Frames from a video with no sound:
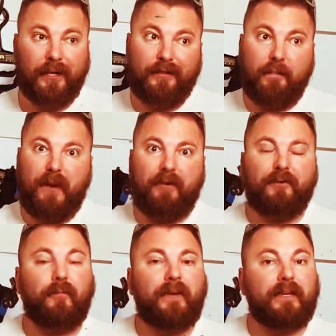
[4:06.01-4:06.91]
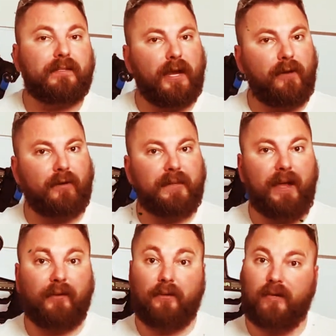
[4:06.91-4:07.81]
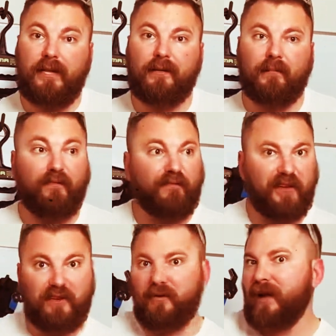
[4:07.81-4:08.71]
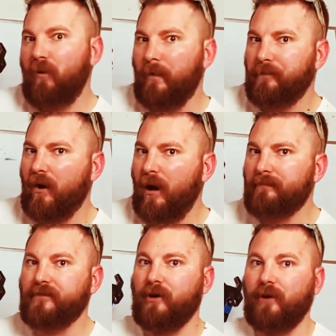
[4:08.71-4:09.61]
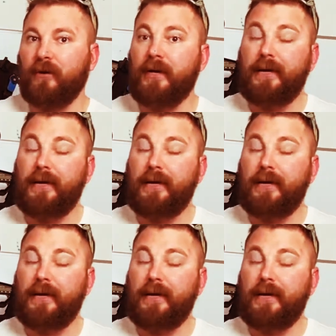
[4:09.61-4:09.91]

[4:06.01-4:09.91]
the better you'll be at tearing them down, cleaning them, figuring out what problems are.